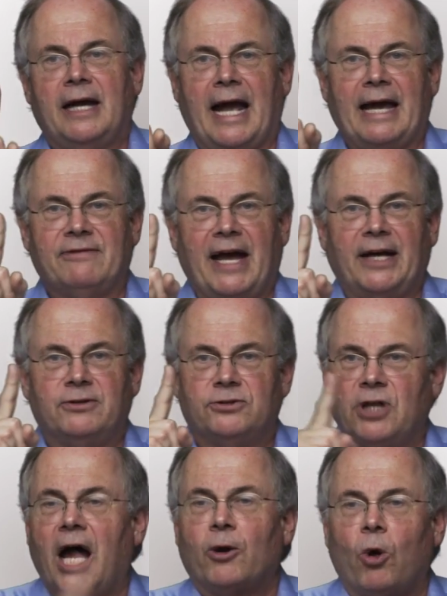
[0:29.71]
and that
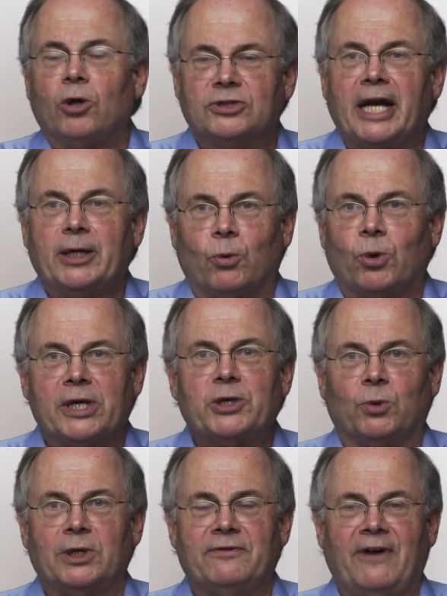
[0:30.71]
not all data were
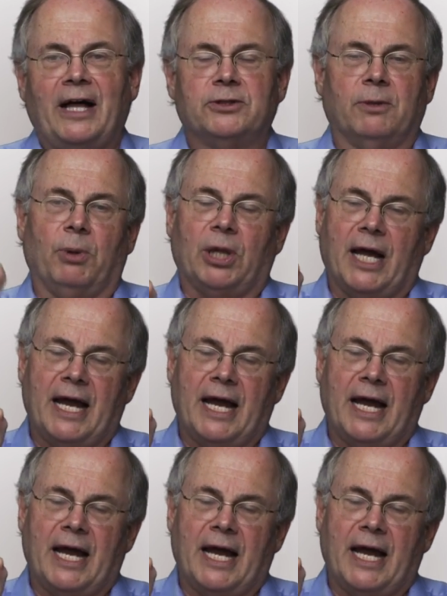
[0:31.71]
equally valuable,